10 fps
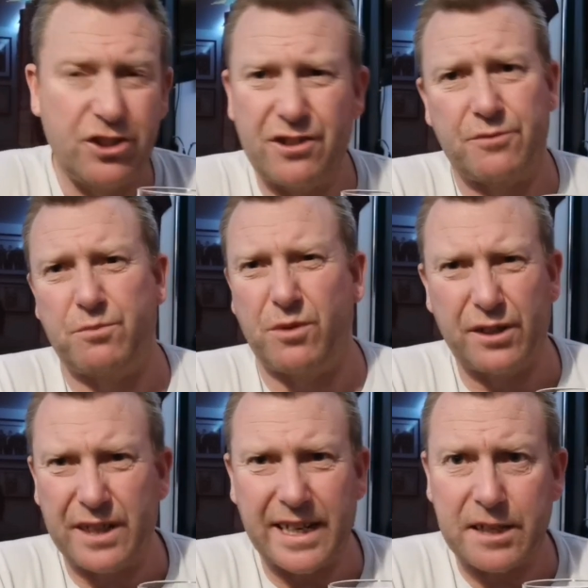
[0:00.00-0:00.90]
Just
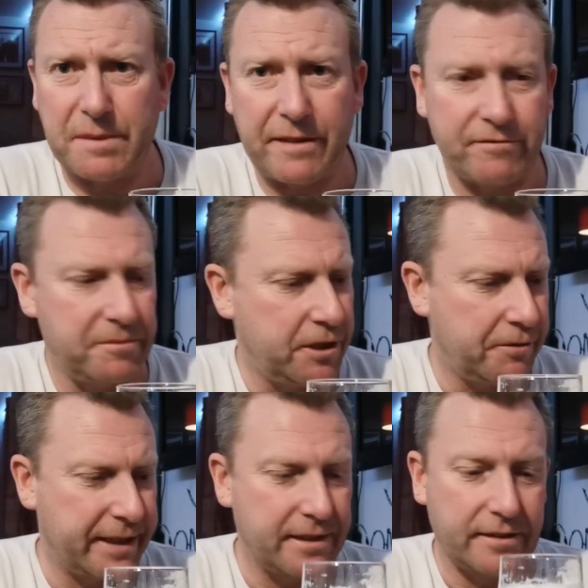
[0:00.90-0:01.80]
what you'd expect from
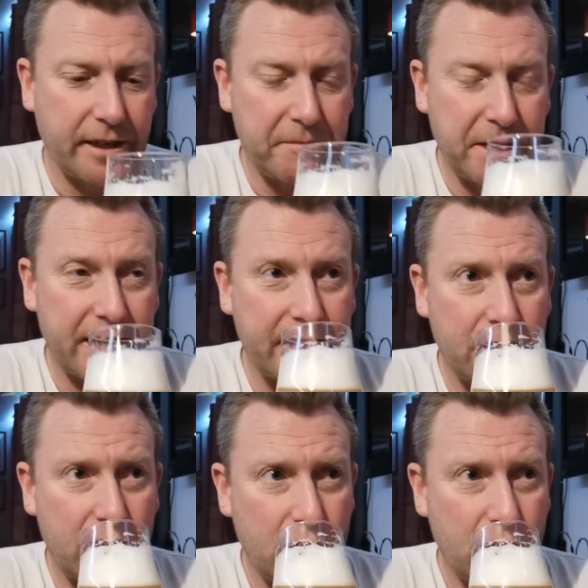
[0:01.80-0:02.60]
New England IPA.